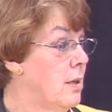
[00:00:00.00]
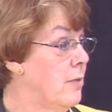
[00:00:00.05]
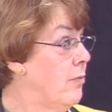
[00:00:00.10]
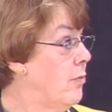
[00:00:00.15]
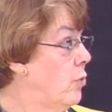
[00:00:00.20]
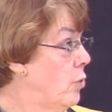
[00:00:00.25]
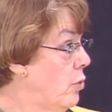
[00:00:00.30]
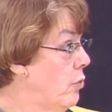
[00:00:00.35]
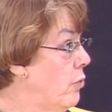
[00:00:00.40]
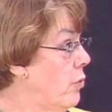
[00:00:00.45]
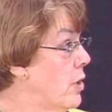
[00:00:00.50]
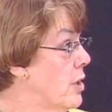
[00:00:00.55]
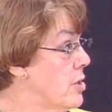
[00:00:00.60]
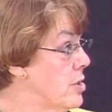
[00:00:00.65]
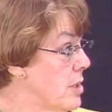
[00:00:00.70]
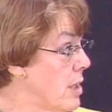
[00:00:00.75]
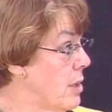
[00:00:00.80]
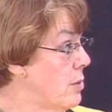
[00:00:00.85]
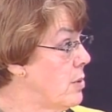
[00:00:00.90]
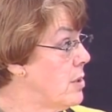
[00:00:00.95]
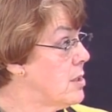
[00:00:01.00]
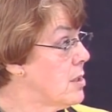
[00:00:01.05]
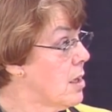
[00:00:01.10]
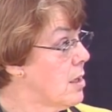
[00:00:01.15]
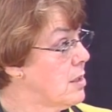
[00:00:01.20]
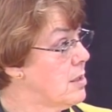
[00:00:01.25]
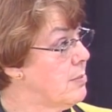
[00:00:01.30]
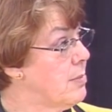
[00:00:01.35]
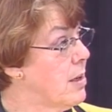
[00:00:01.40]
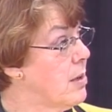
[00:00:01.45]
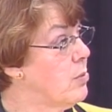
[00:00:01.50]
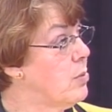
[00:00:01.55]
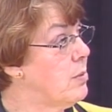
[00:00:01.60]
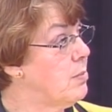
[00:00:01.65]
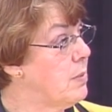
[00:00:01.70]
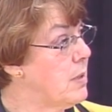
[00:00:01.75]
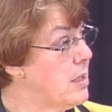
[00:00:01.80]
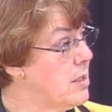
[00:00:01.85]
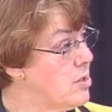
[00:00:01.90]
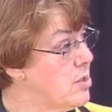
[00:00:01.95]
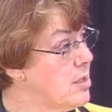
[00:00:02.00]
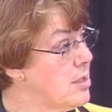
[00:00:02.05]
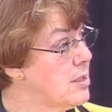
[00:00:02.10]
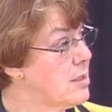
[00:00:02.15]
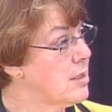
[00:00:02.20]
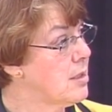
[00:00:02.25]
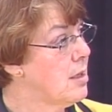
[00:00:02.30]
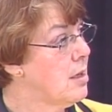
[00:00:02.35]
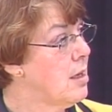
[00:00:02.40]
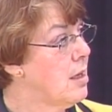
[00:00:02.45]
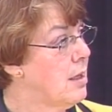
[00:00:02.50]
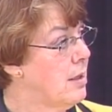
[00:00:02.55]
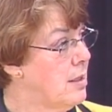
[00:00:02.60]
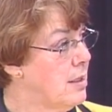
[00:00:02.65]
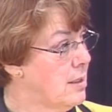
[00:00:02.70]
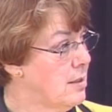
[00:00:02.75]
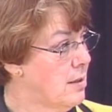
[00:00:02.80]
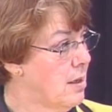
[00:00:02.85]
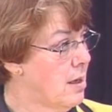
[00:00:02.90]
fruit fresh, like we talked about with peaches, the